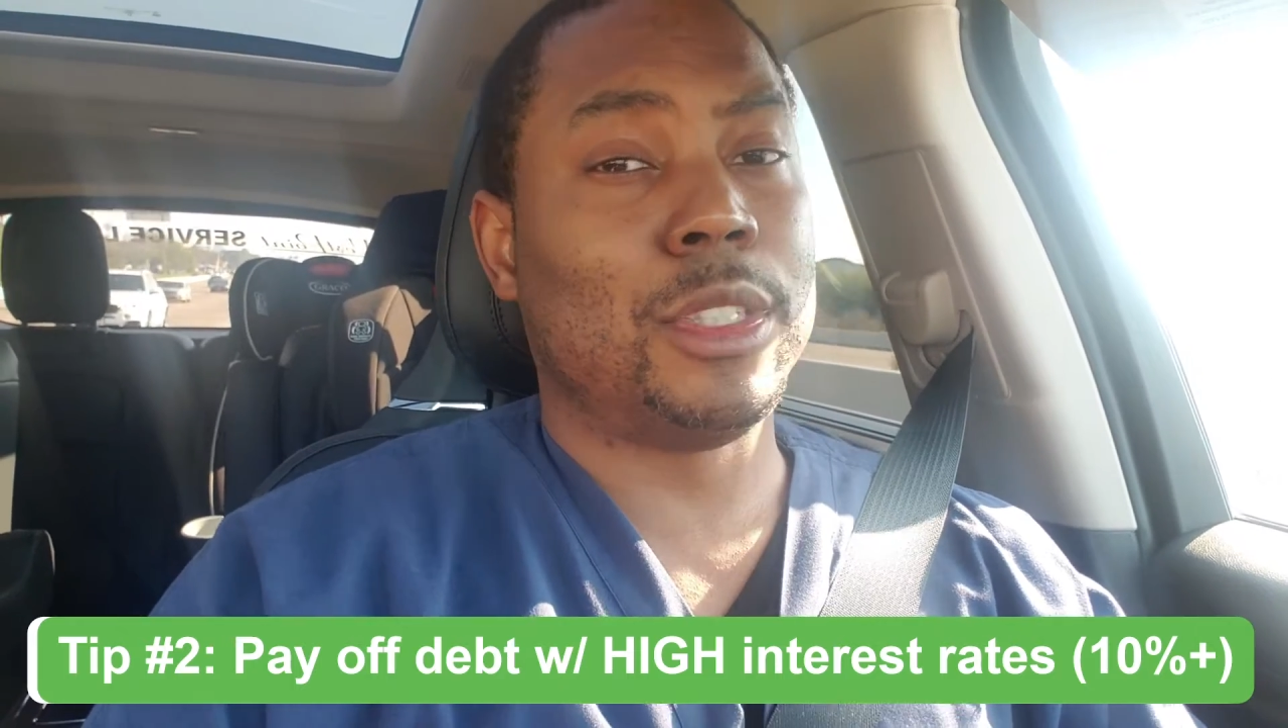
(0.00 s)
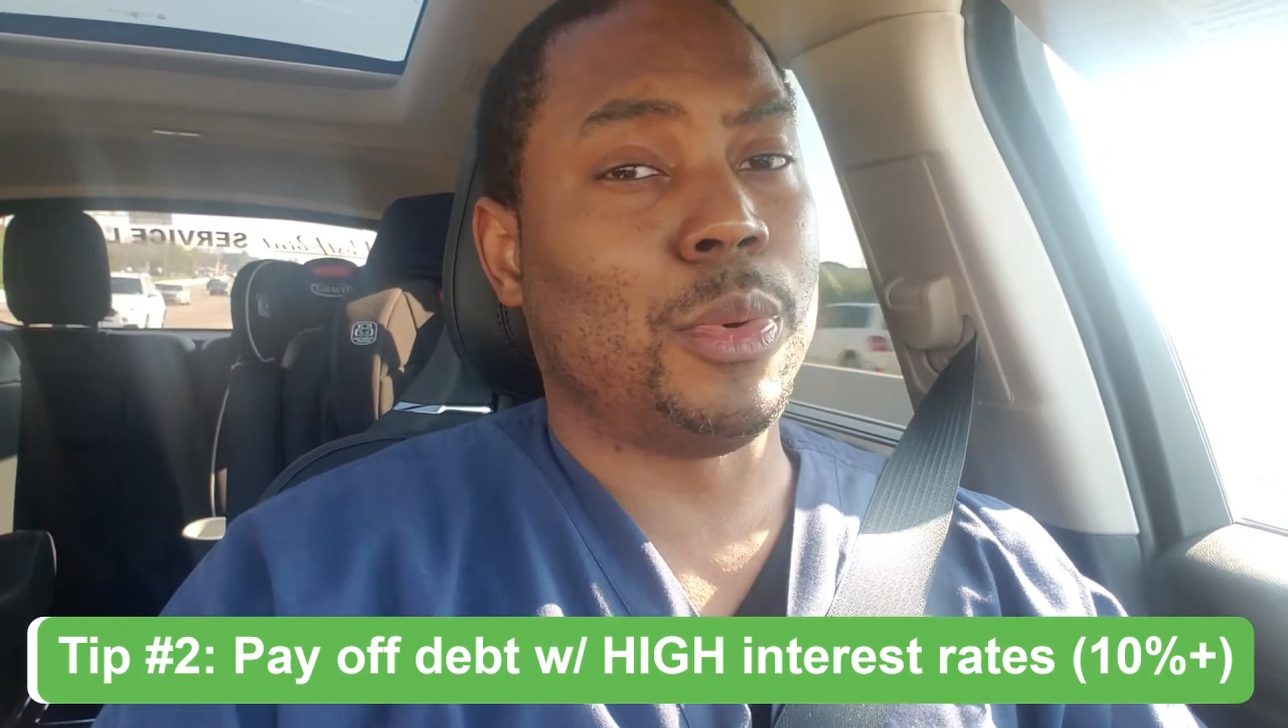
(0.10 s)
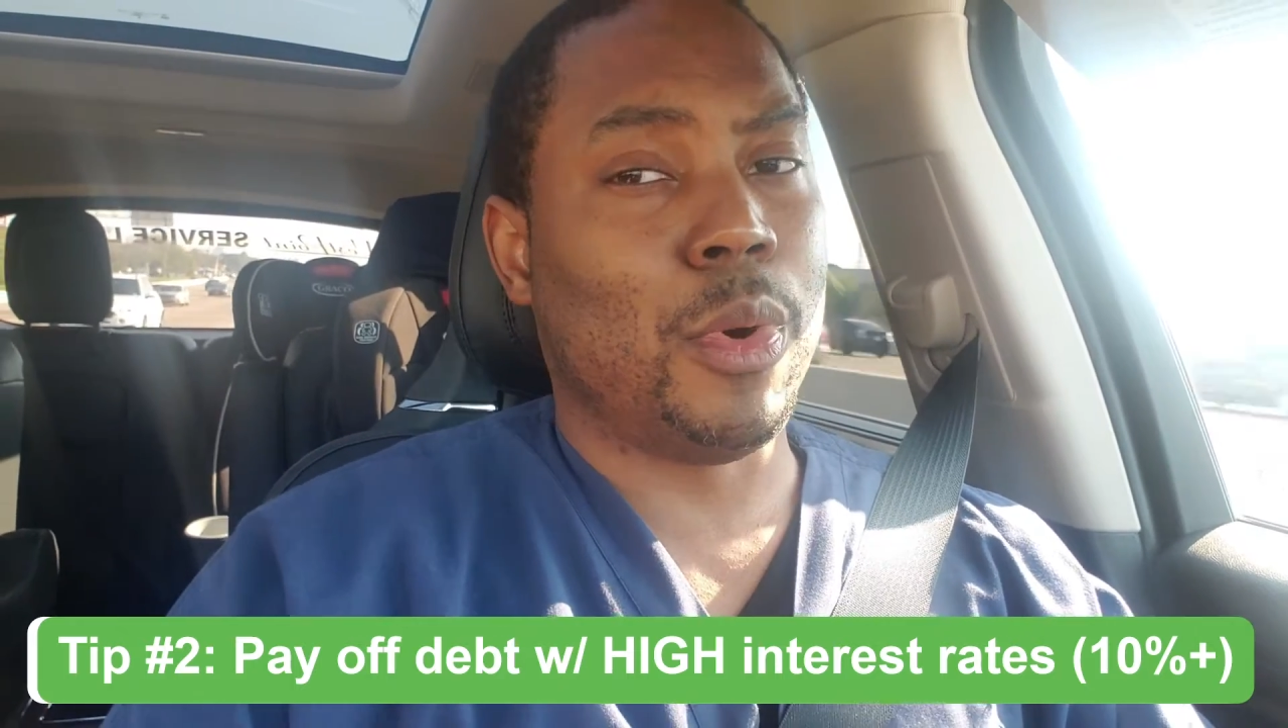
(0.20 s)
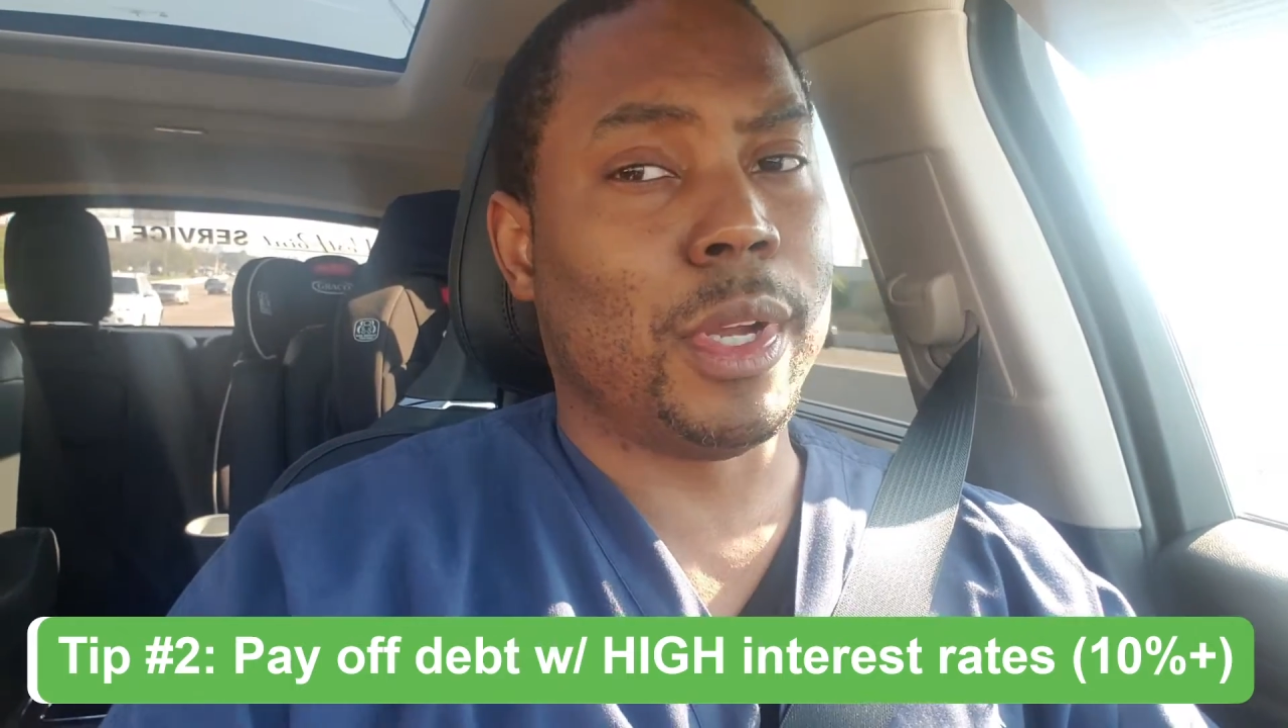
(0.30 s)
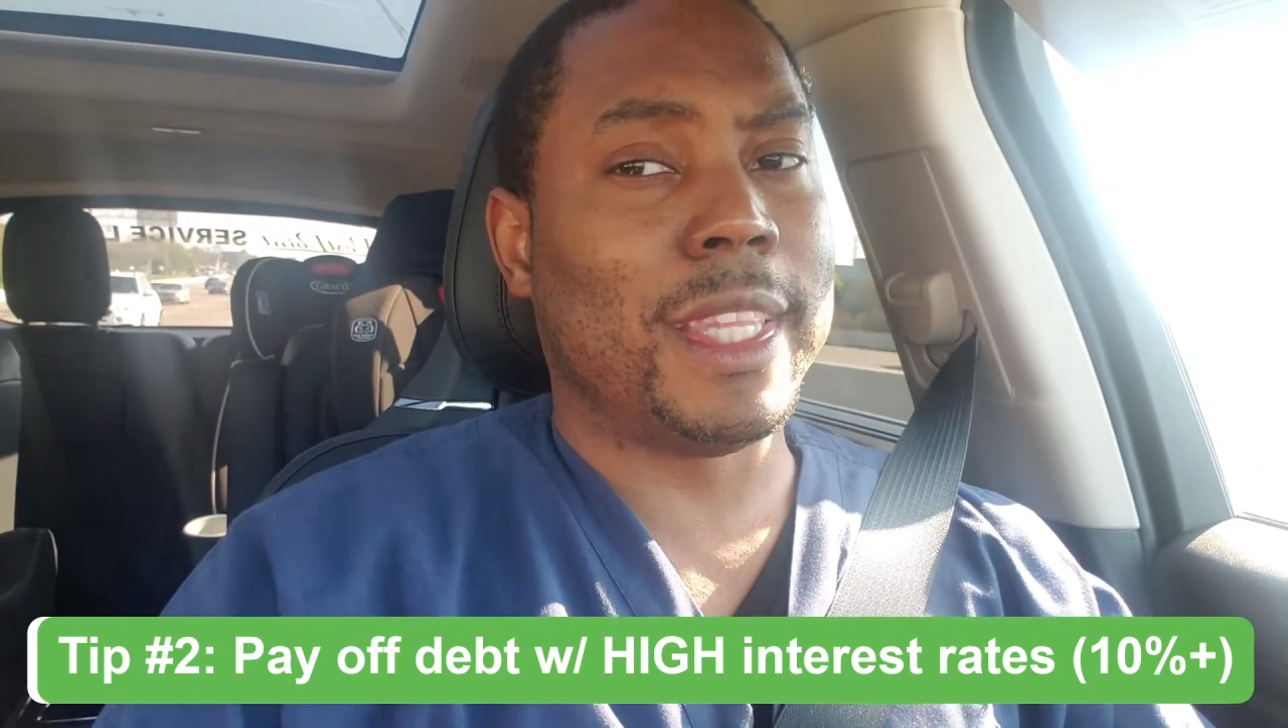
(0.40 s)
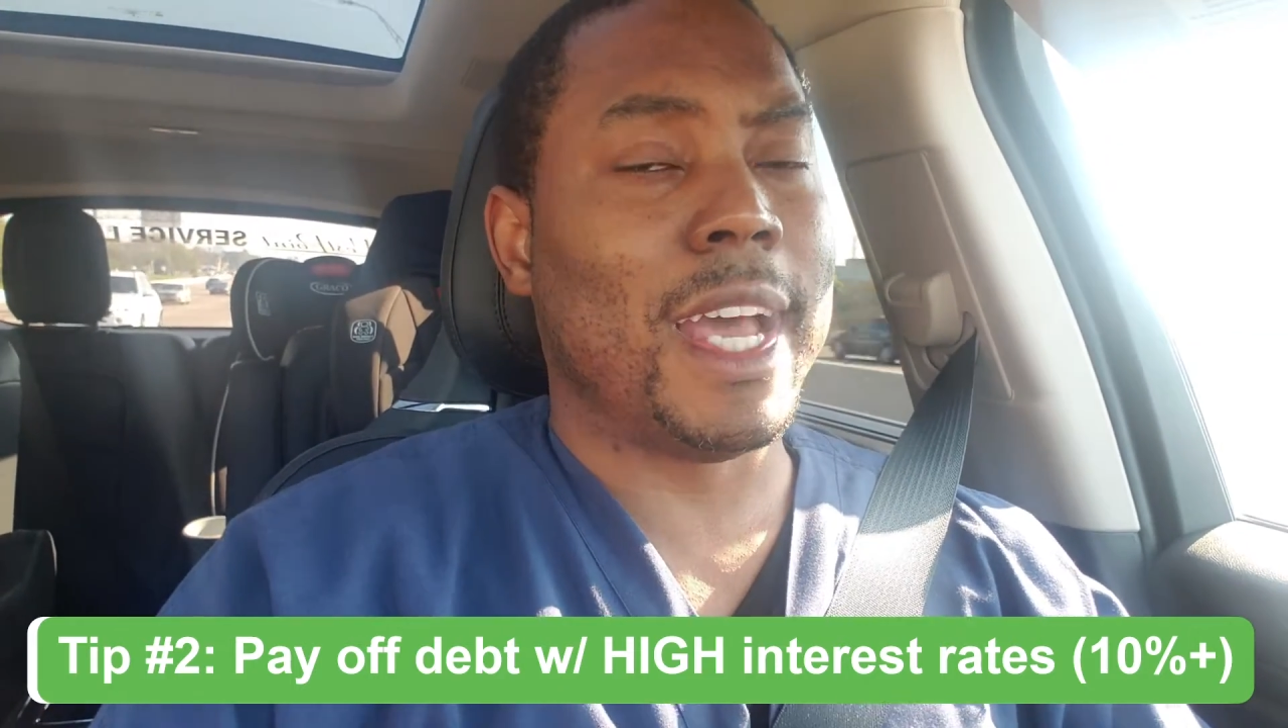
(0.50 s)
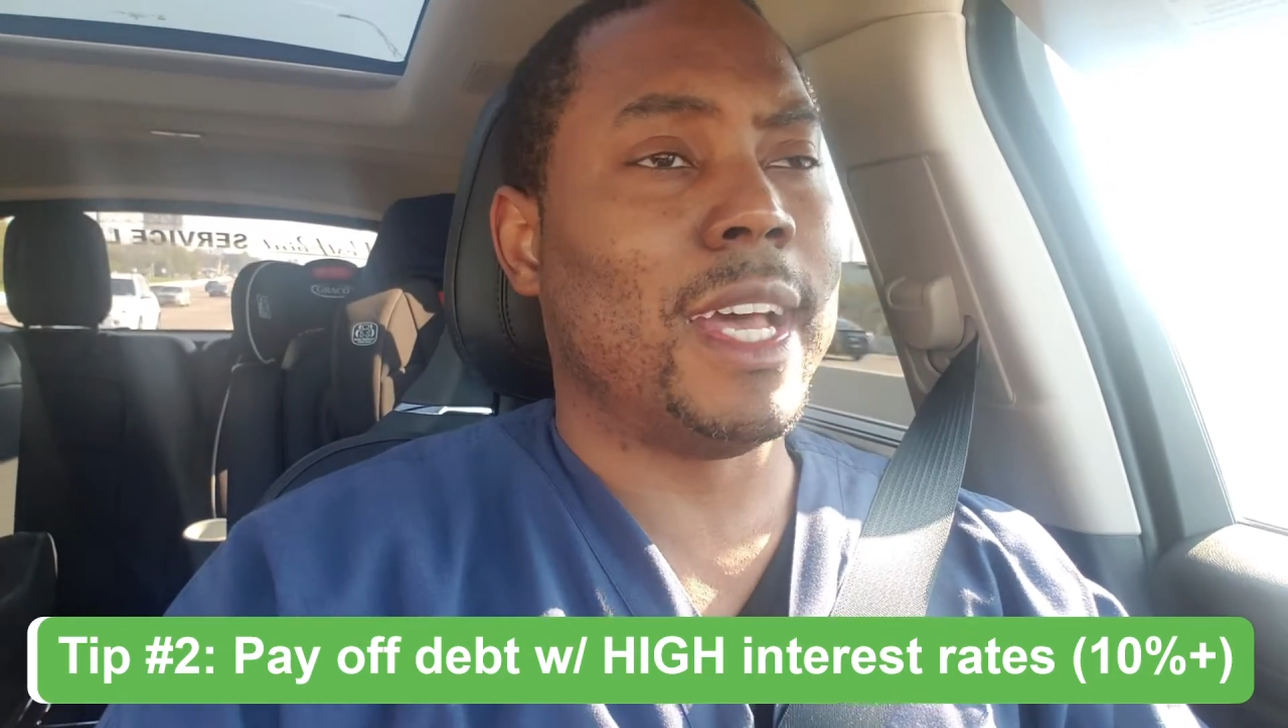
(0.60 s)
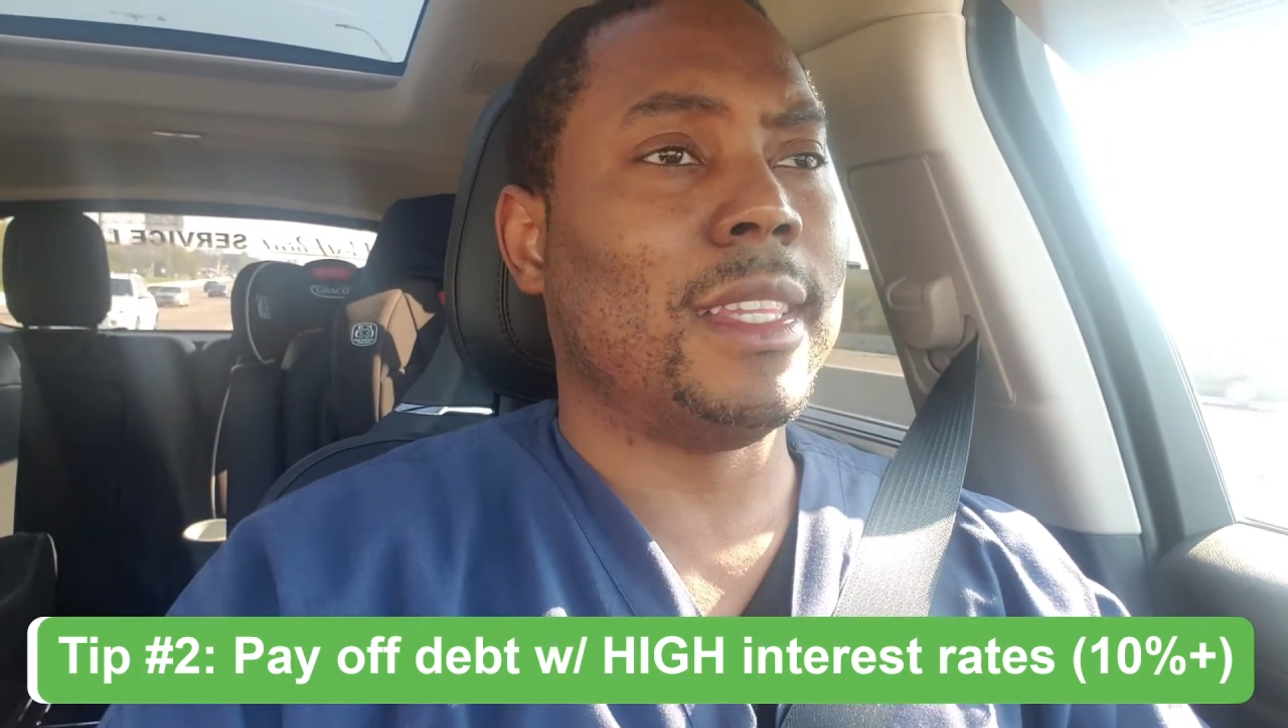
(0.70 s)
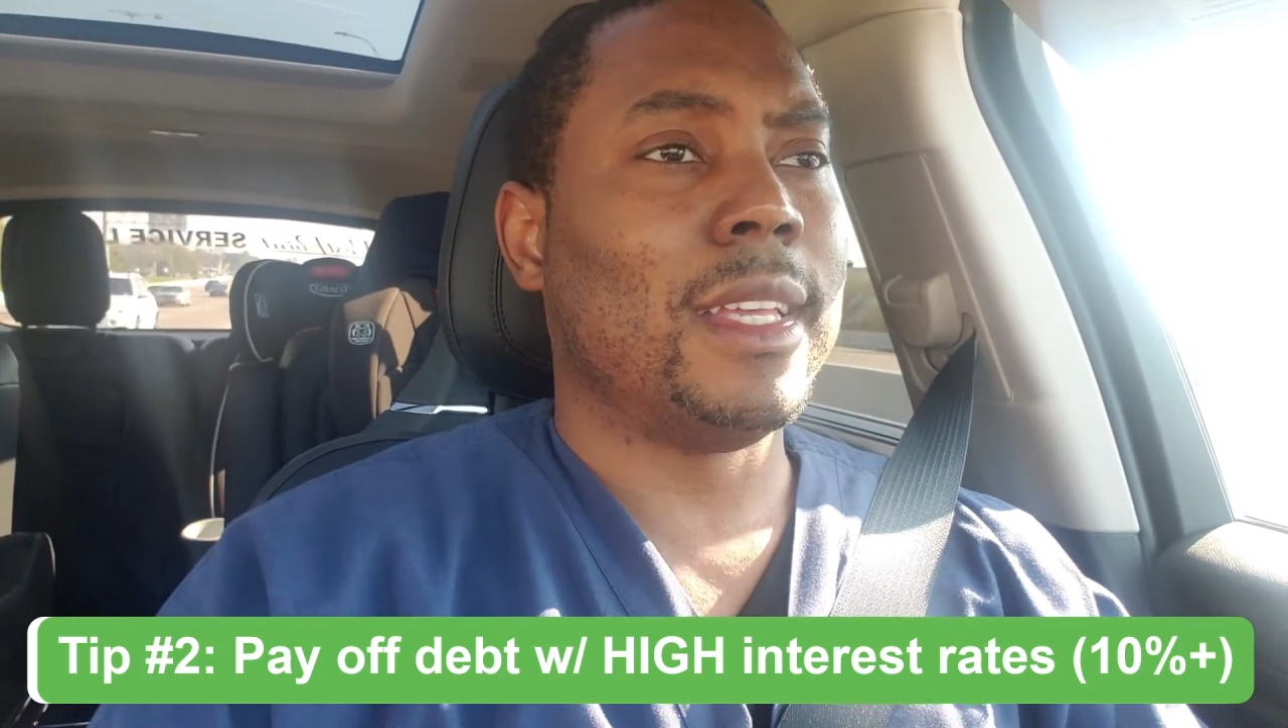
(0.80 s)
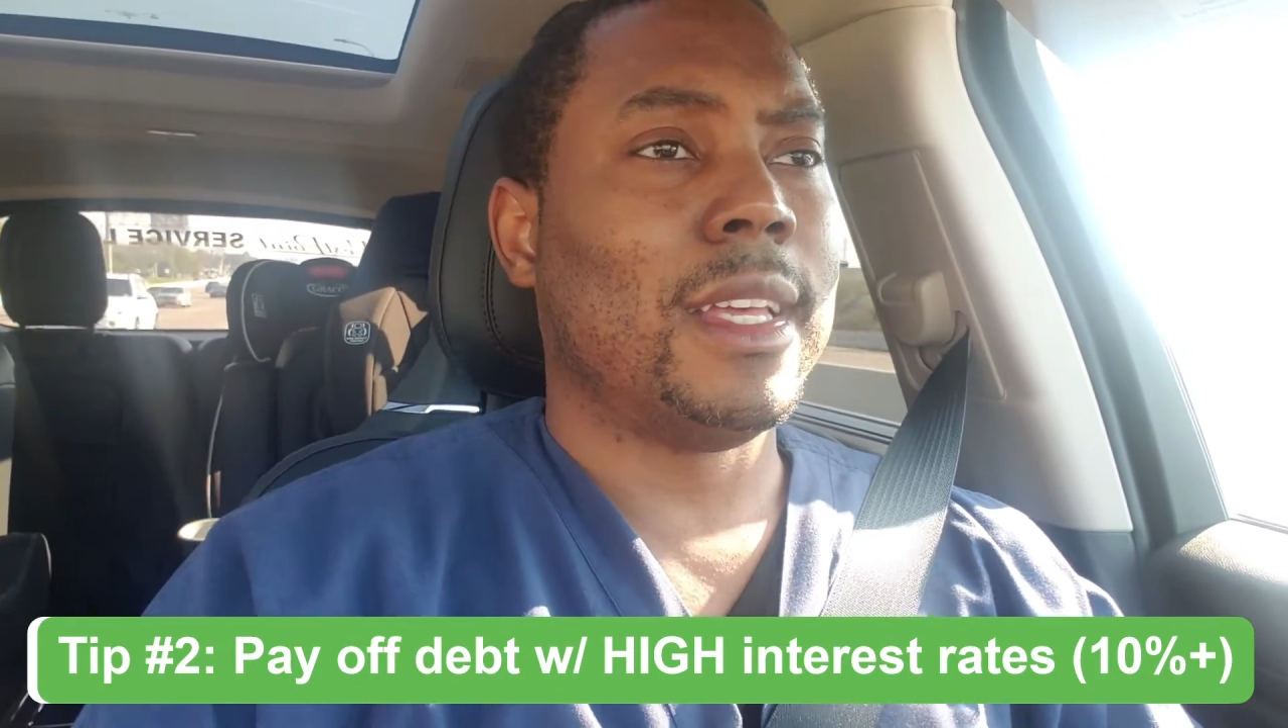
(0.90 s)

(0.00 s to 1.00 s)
toward that.